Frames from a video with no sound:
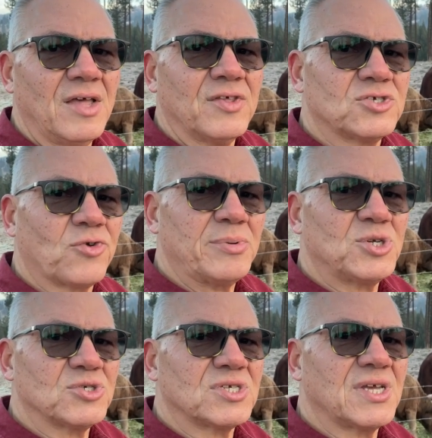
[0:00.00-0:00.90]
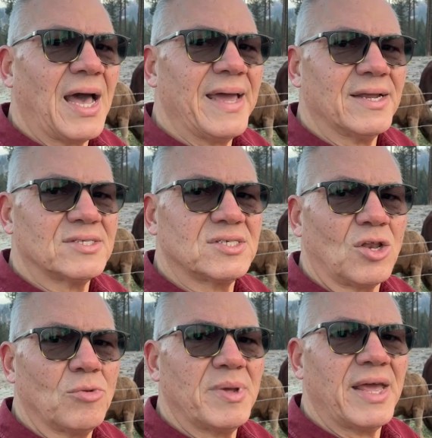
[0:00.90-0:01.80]
The Scriptures guide us,
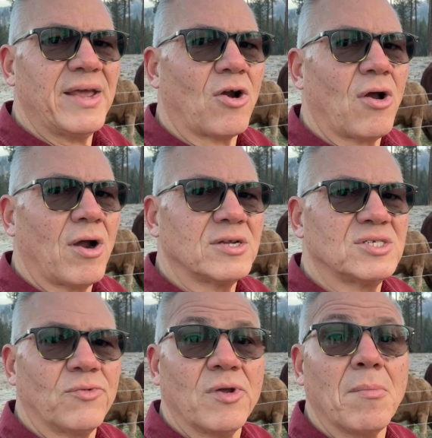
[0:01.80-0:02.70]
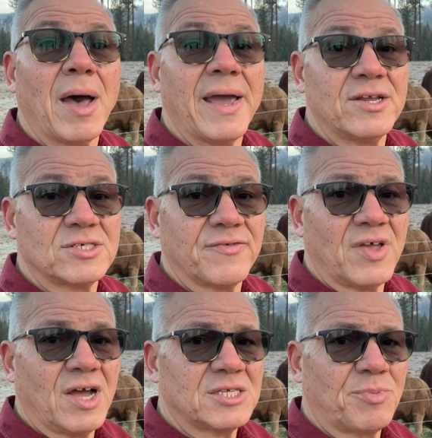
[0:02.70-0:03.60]
illuminate our hearts, and remind us of
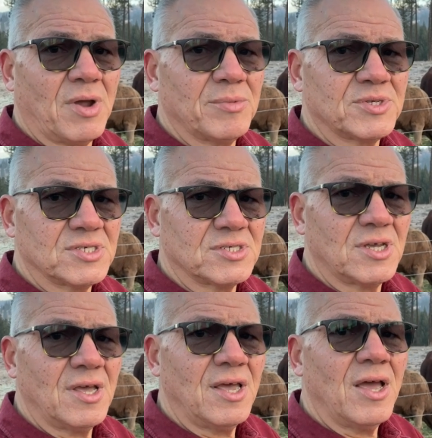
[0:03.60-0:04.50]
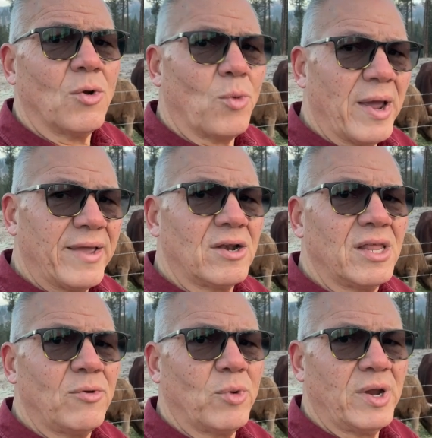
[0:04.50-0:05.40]
God's promises.
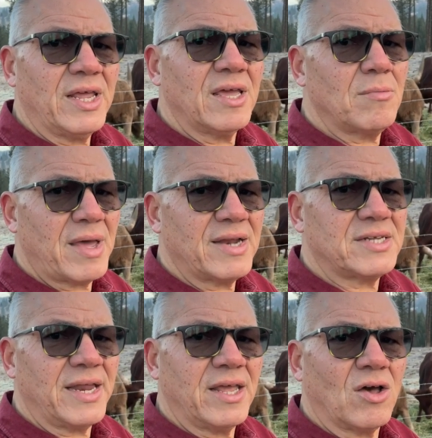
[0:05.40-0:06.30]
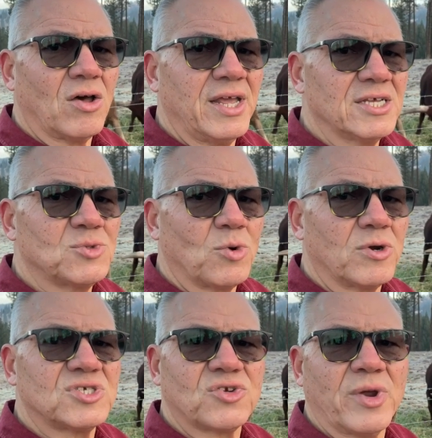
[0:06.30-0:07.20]
Regularly reading and meditating on His
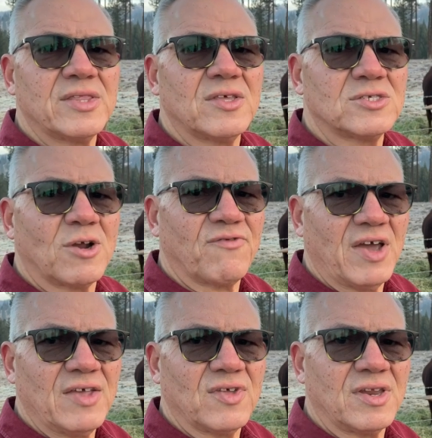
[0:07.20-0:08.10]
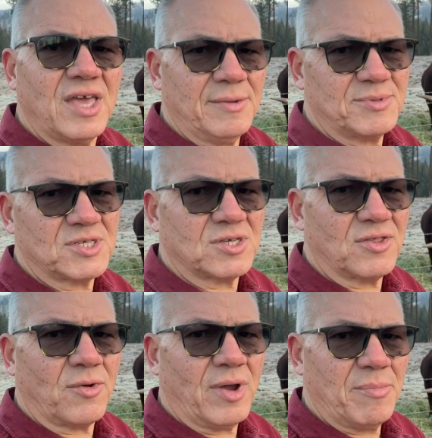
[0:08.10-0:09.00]
Word strengthens our faith and keeps us on
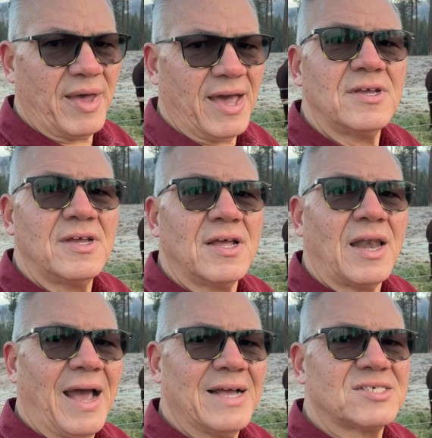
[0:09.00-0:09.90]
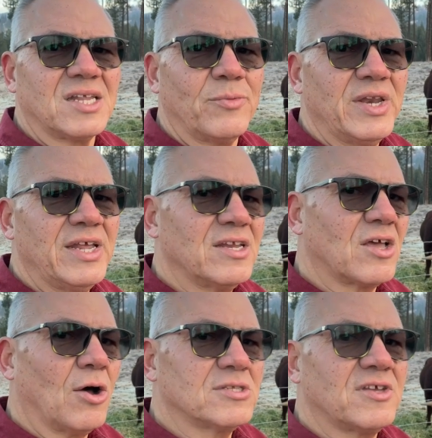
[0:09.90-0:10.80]
the right path. Lastly, we need to
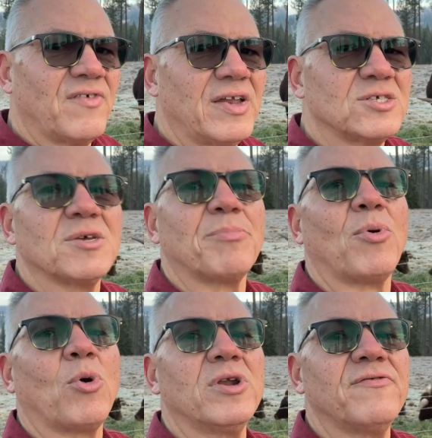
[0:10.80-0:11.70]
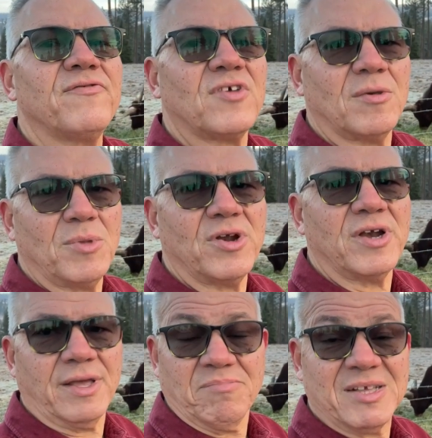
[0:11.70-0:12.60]
cultivate a supportive
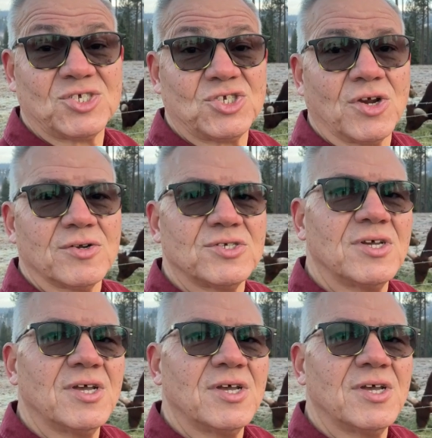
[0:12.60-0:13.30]
community. That's church.